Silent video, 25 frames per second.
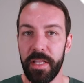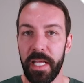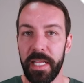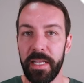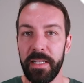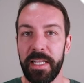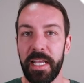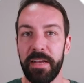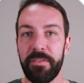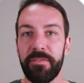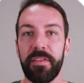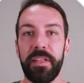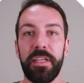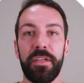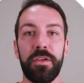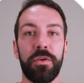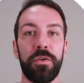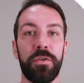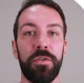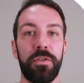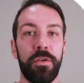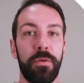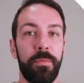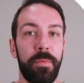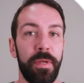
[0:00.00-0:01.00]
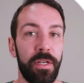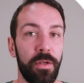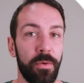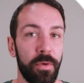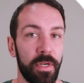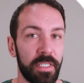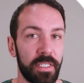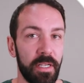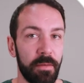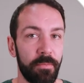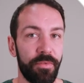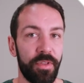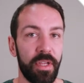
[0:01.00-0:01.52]
They definitely could be doing
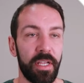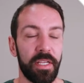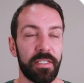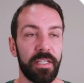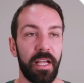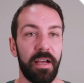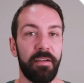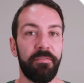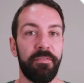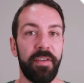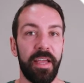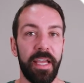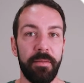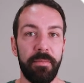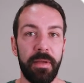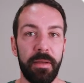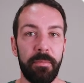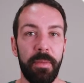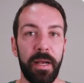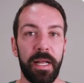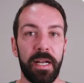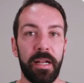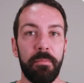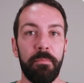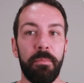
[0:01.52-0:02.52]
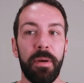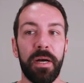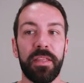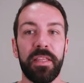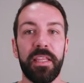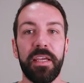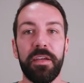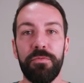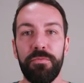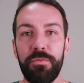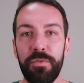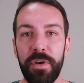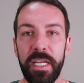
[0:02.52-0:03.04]
some things a fair bit better, but
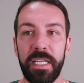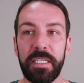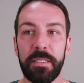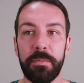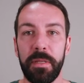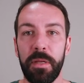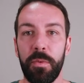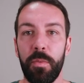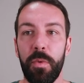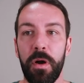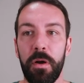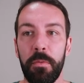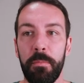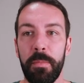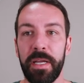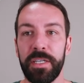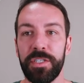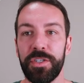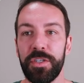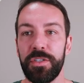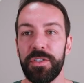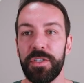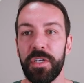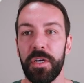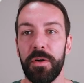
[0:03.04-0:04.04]
they're reasonably well measured.